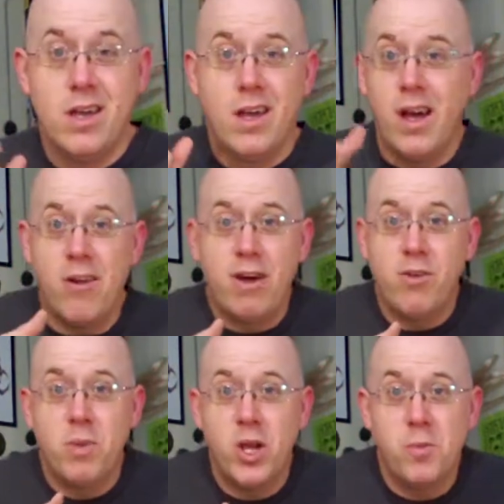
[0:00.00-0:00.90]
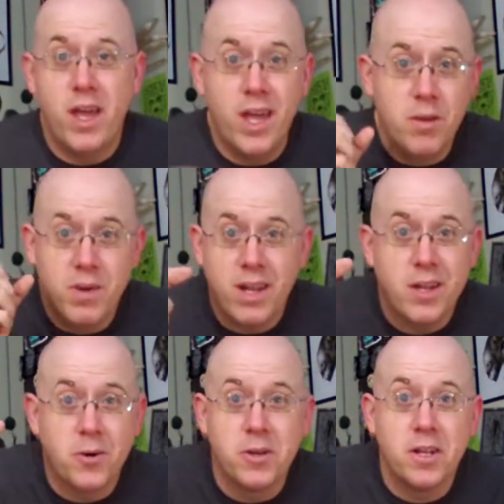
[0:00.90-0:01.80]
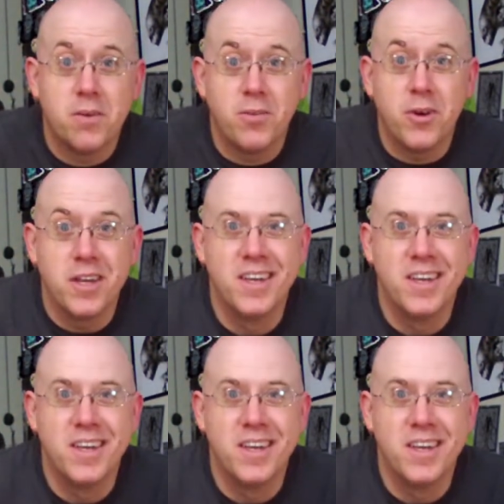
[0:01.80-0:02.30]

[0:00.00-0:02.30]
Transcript: I don't have a beer in my hand, but I'd hold it up for you.